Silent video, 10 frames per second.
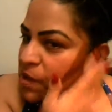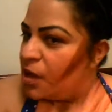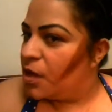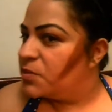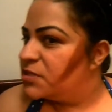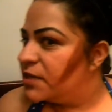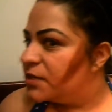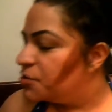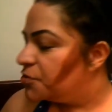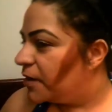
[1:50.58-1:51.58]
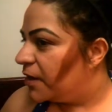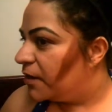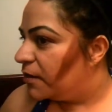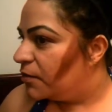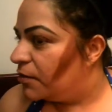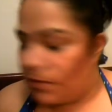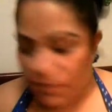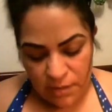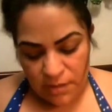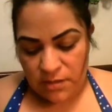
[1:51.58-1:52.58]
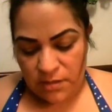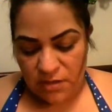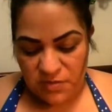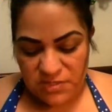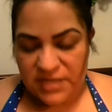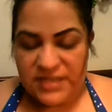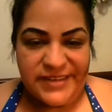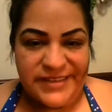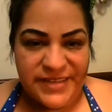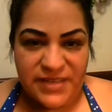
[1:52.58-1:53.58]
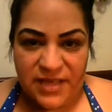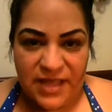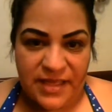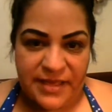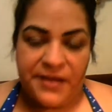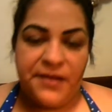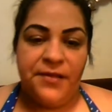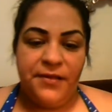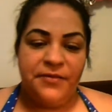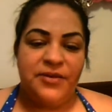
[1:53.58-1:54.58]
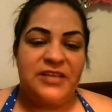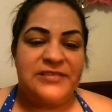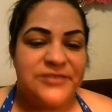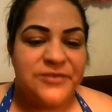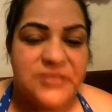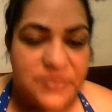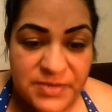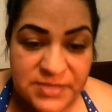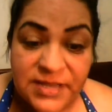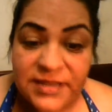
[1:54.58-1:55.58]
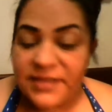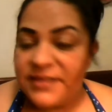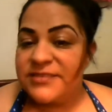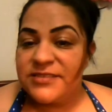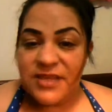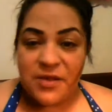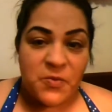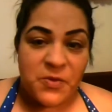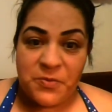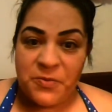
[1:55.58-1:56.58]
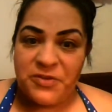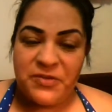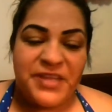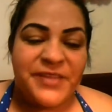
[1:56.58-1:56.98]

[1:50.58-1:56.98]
Almost like a triangle and almost like an Indian line. When I used to dress up as an Indian, this is how I would do it.